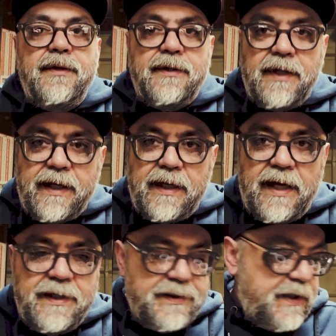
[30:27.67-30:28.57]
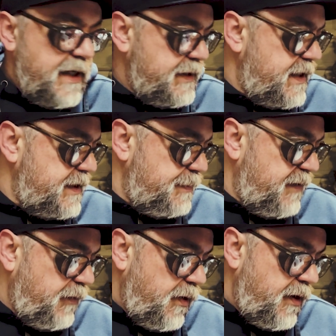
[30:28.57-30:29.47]
Like I discussed this
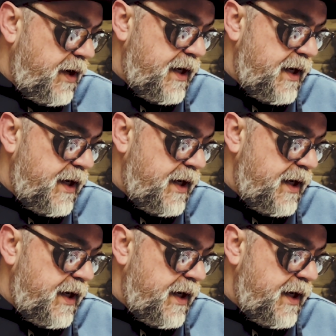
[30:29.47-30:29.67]
before,